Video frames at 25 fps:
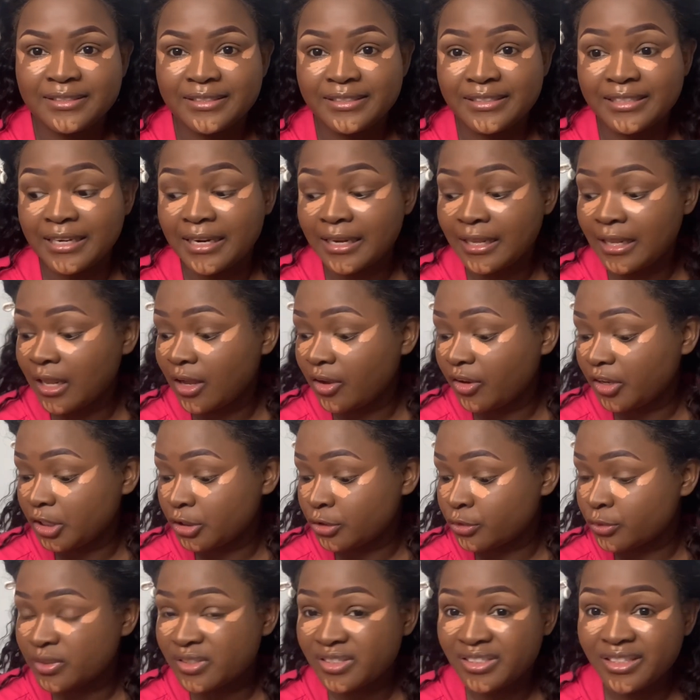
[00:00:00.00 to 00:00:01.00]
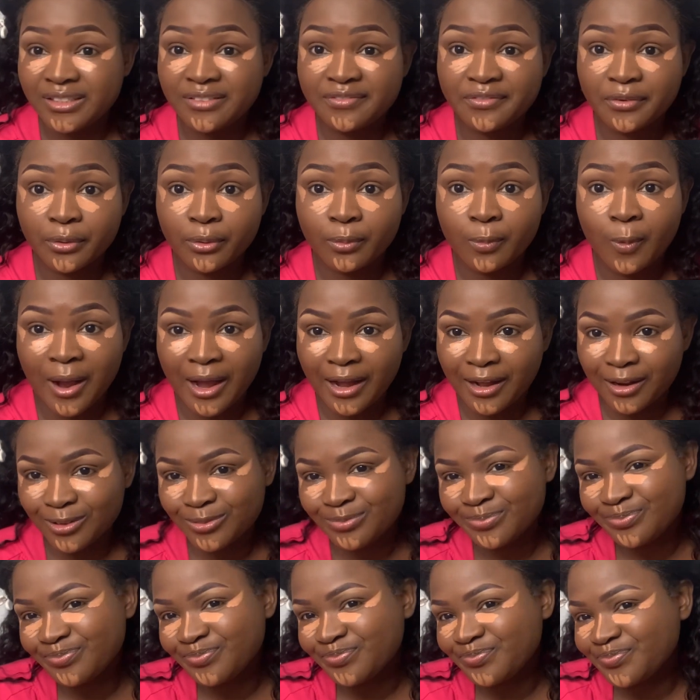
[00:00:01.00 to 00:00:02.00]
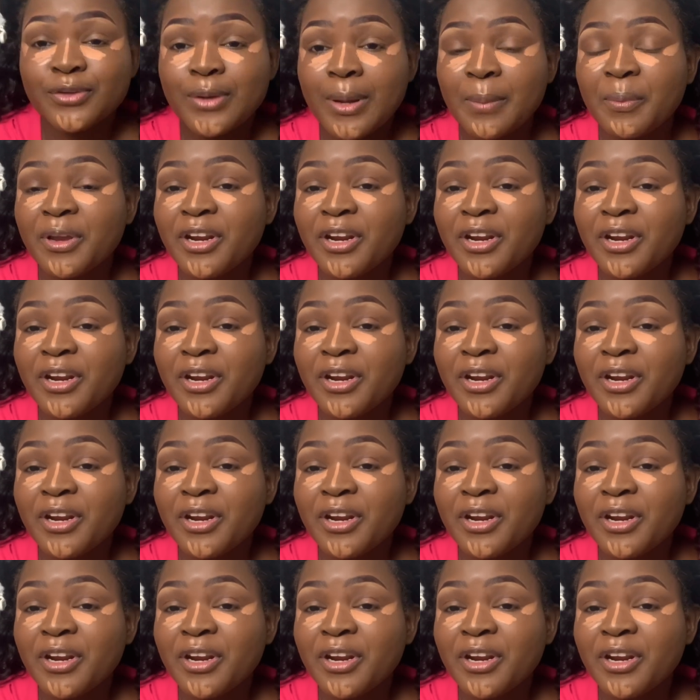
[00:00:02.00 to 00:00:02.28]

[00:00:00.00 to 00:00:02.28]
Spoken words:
gonna allow it to sit for a while. So I'm